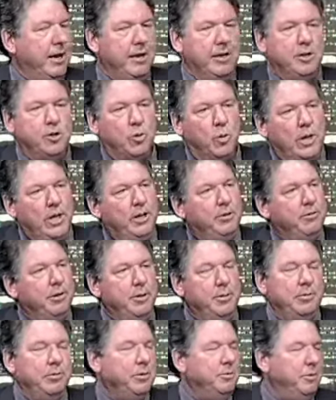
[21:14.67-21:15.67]
And a
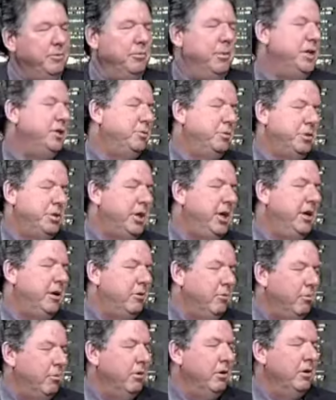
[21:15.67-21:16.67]
23, might as well say
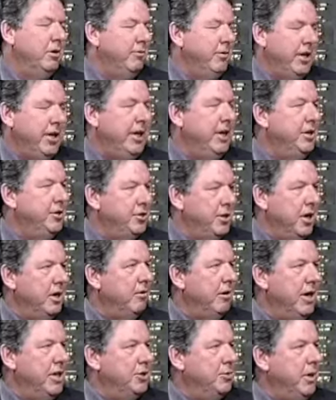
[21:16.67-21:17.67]
a quarter of the kids not
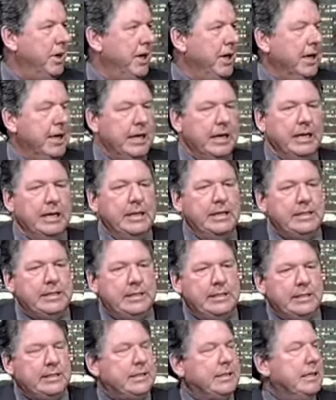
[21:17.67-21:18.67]
graduating, is
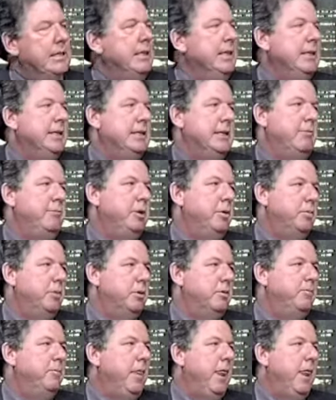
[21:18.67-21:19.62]
just unacceptable.